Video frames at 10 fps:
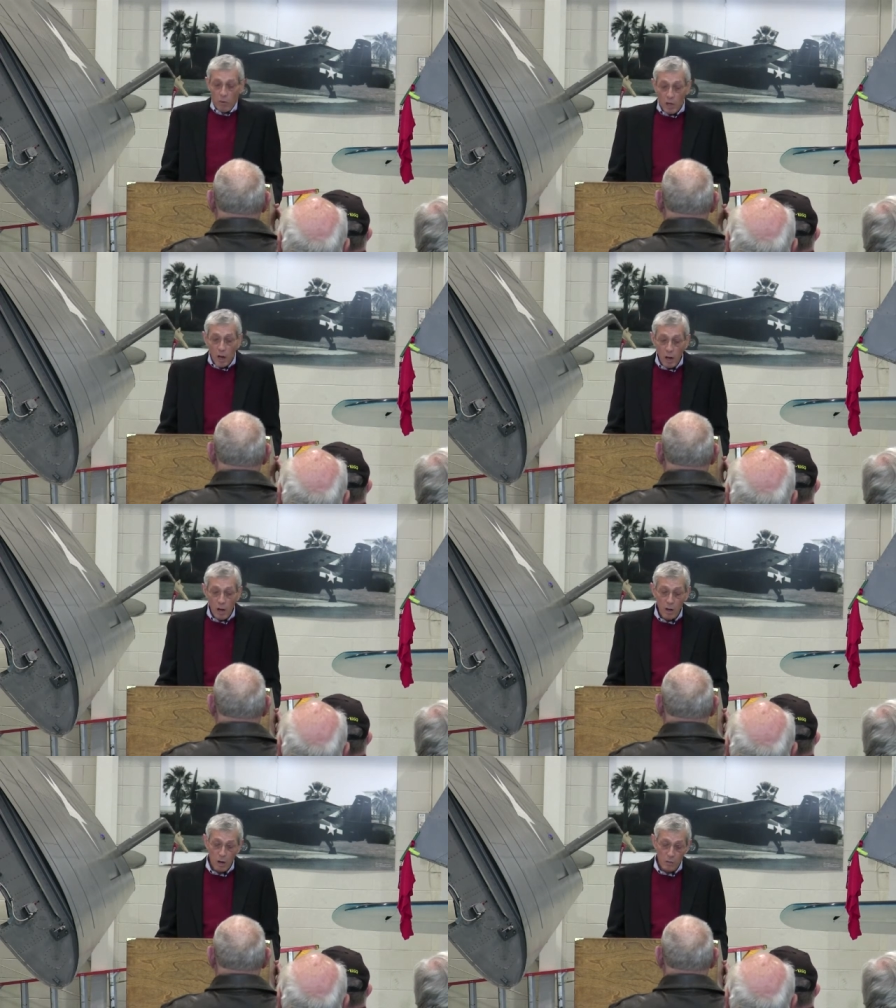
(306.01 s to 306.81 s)
Well,
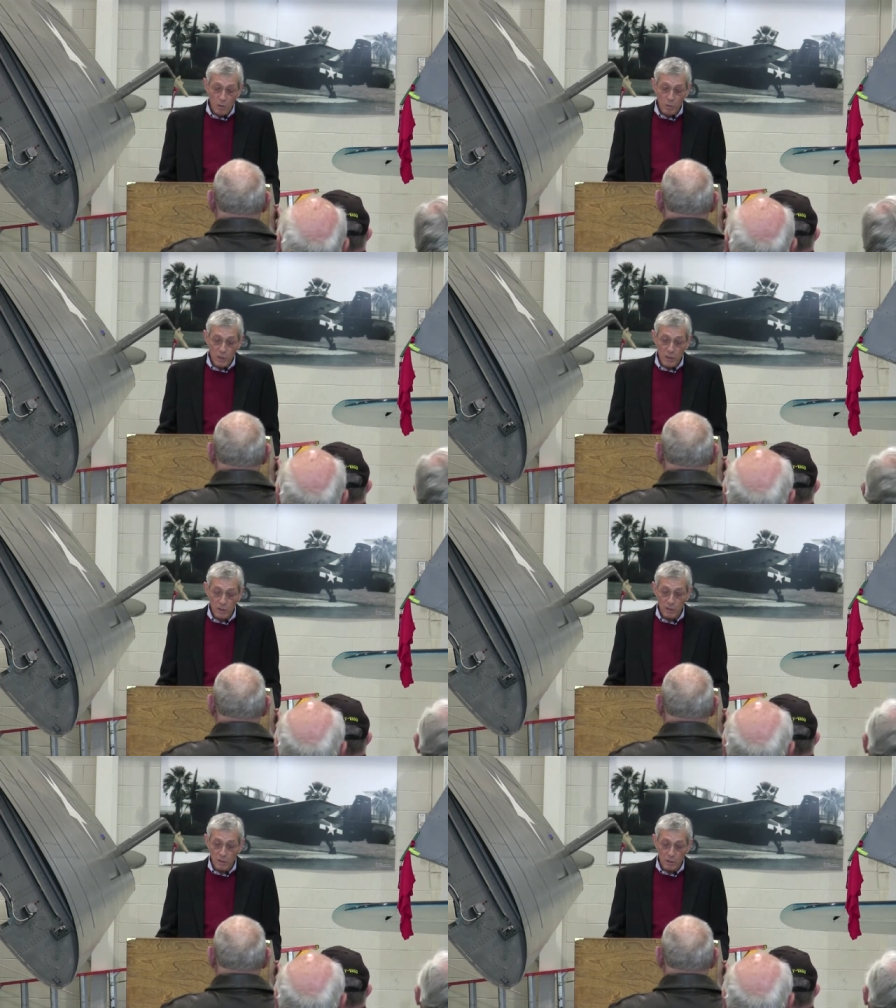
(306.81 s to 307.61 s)
when
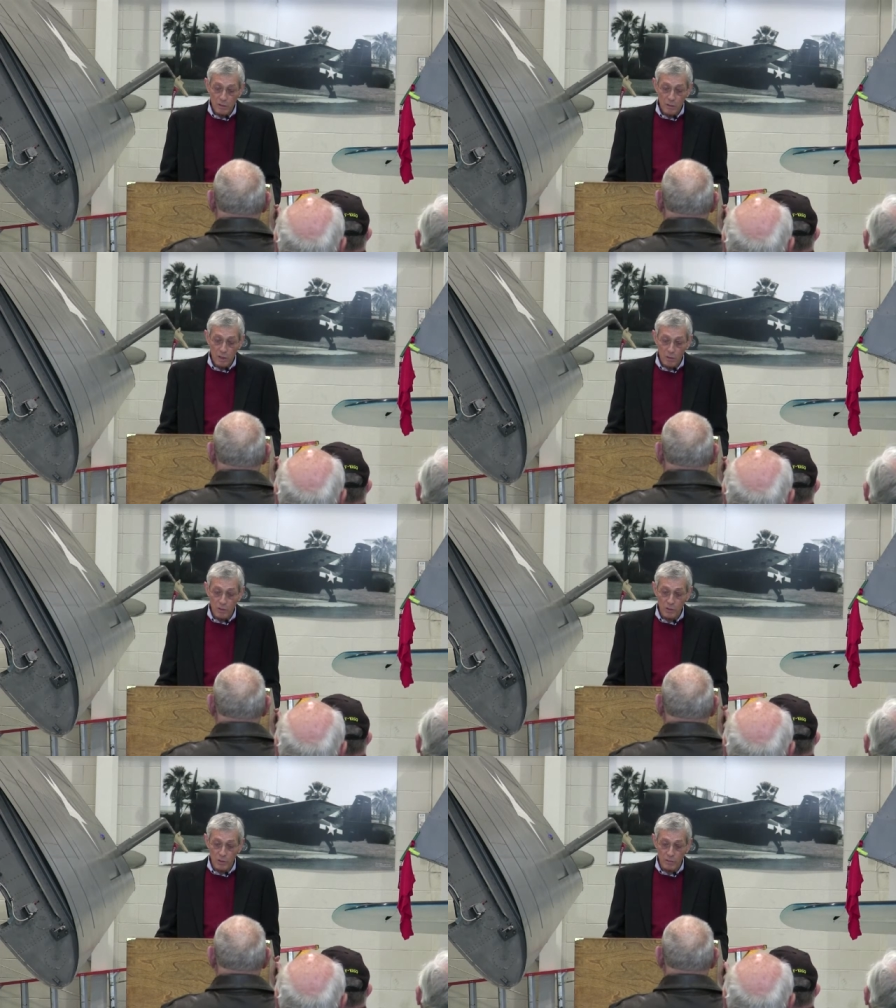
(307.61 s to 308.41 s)
we got
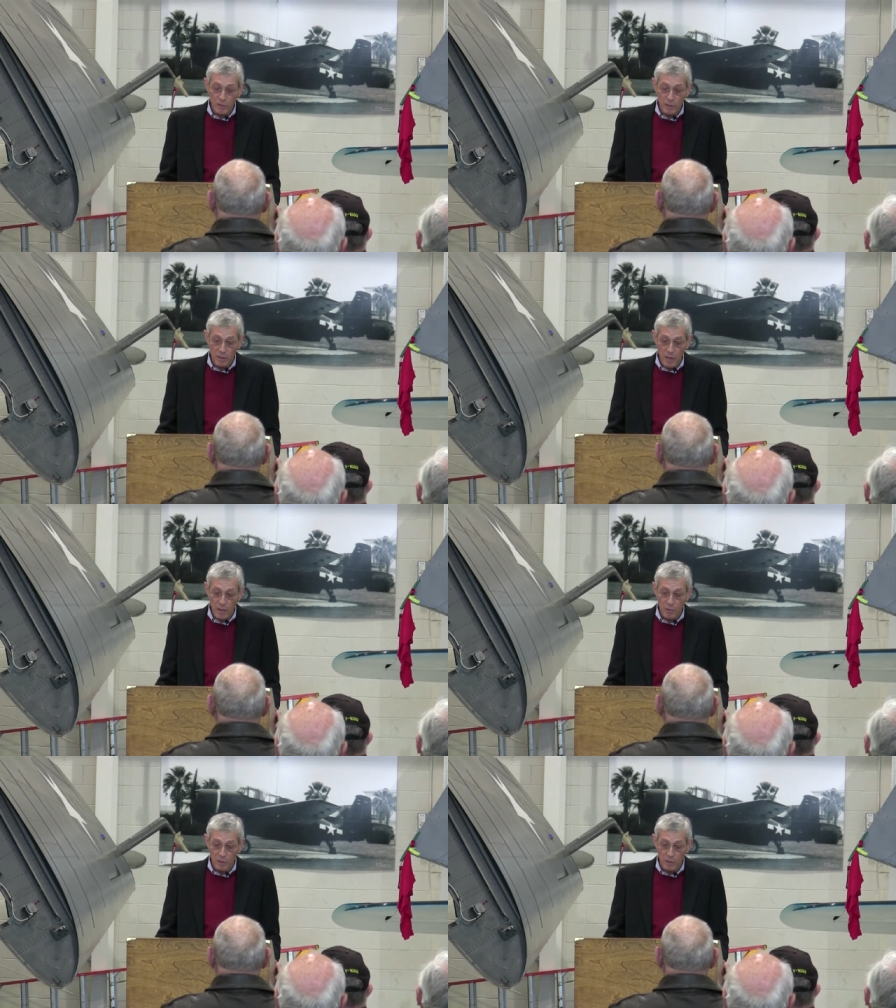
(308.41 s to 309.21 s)
orders to
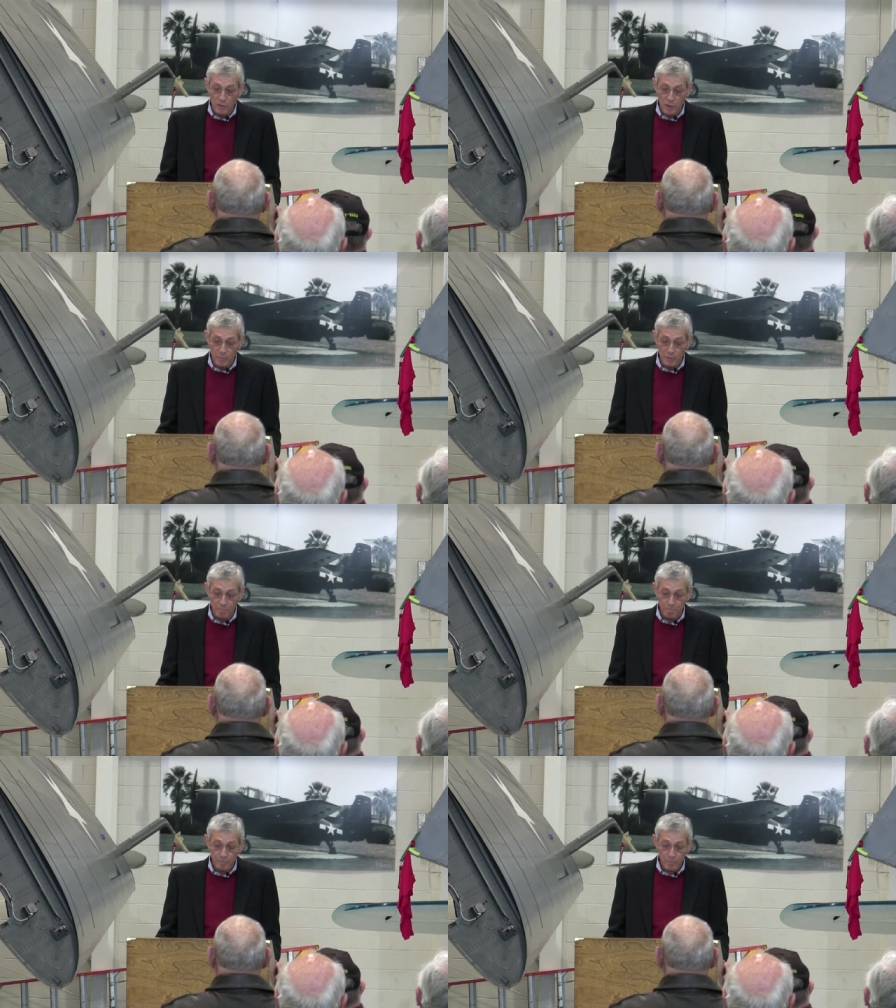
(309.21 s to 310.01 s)
Vietnam on the
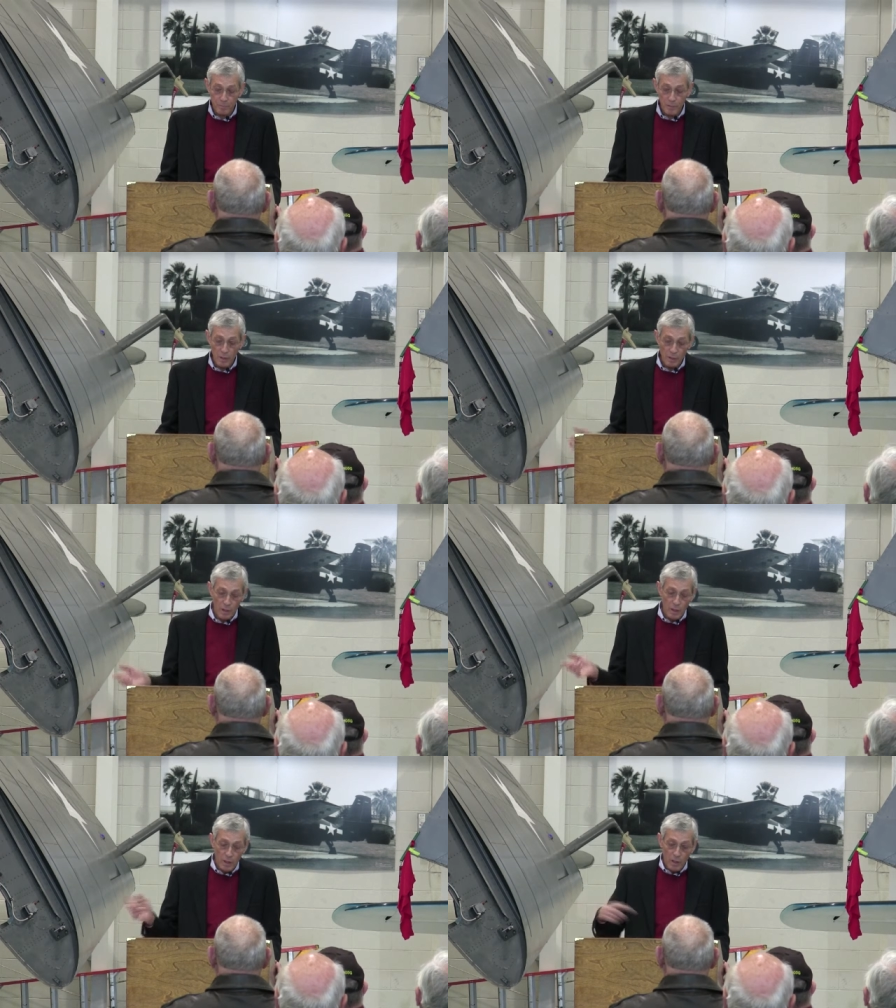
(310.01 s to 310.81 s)
Intrepid,
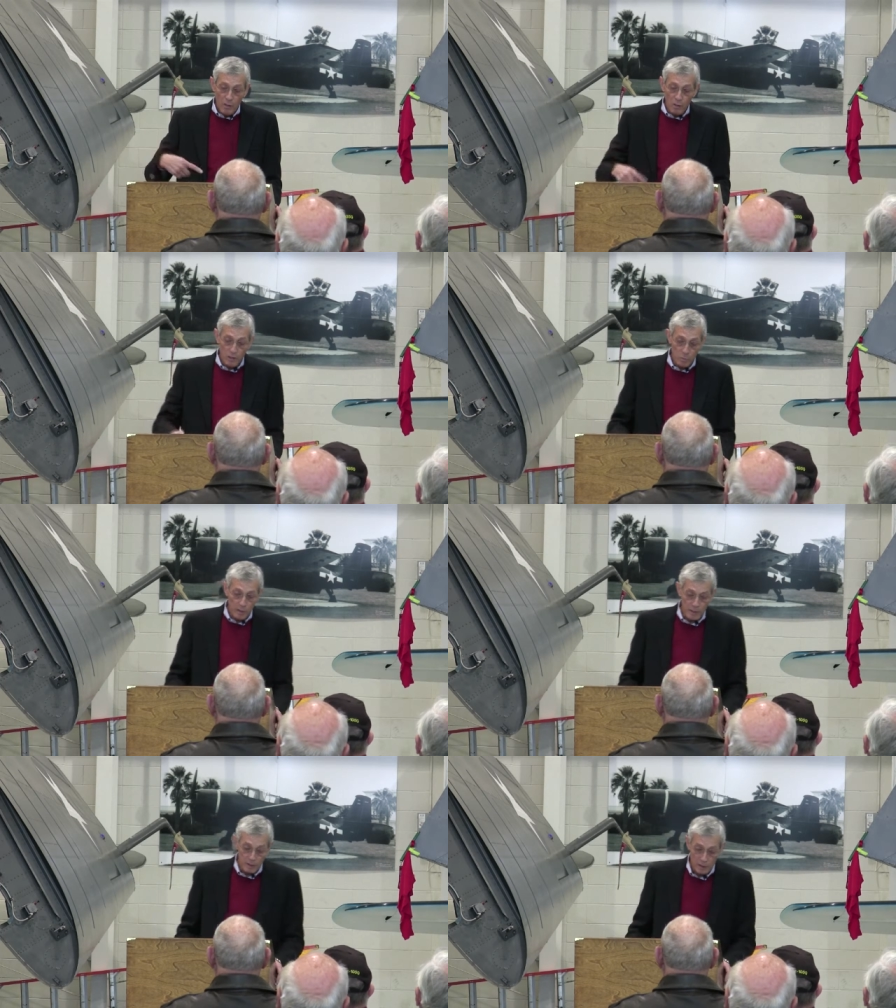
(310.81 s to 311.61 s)
we
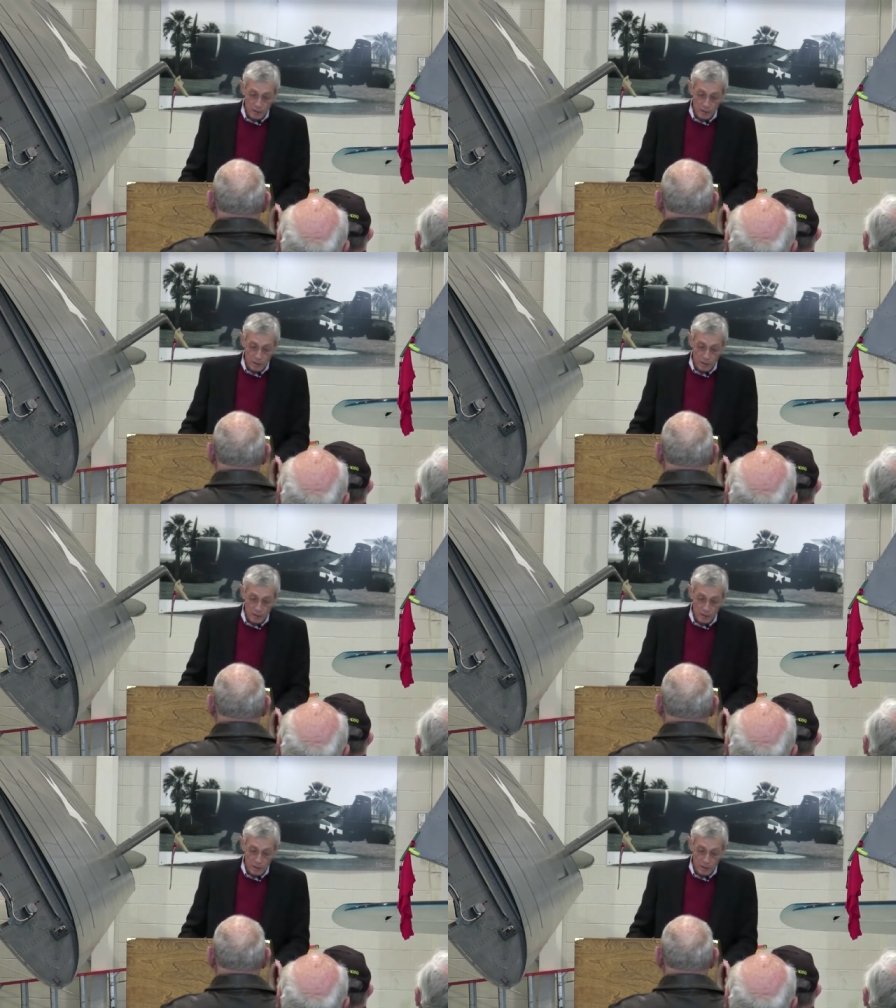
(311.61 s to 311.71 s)
spent